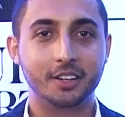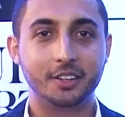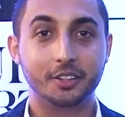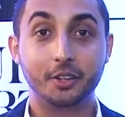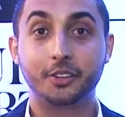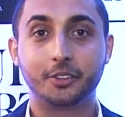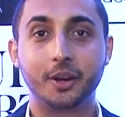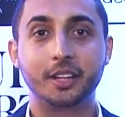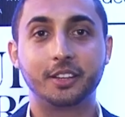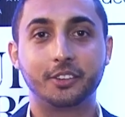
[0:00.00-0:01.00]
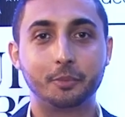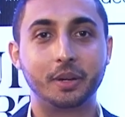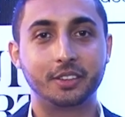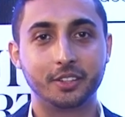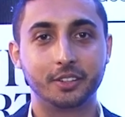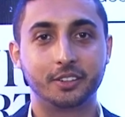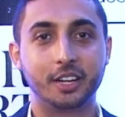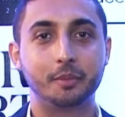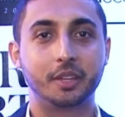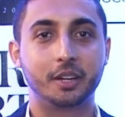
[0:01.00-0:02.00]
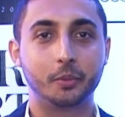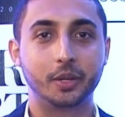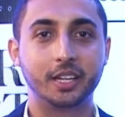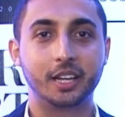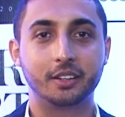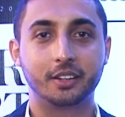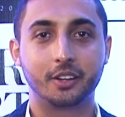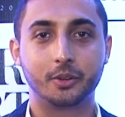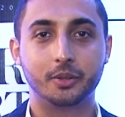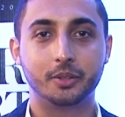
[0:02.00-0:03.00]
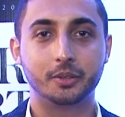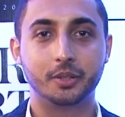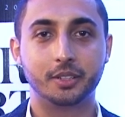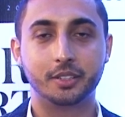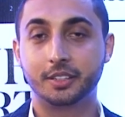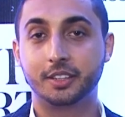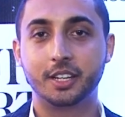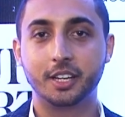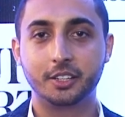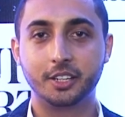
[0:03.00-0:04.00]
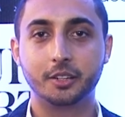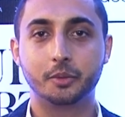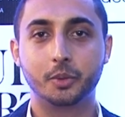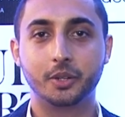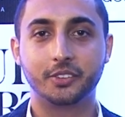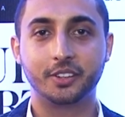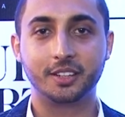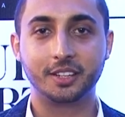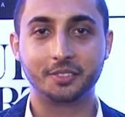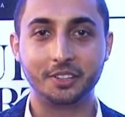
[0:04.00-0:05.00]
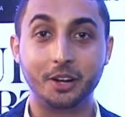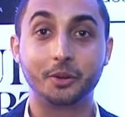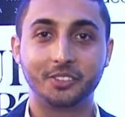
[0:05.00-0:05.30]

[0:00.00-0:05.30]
Uh, no, it's great. This is my third time that I'm winning Elle Deco uh, at the EDIDA Awards, and like now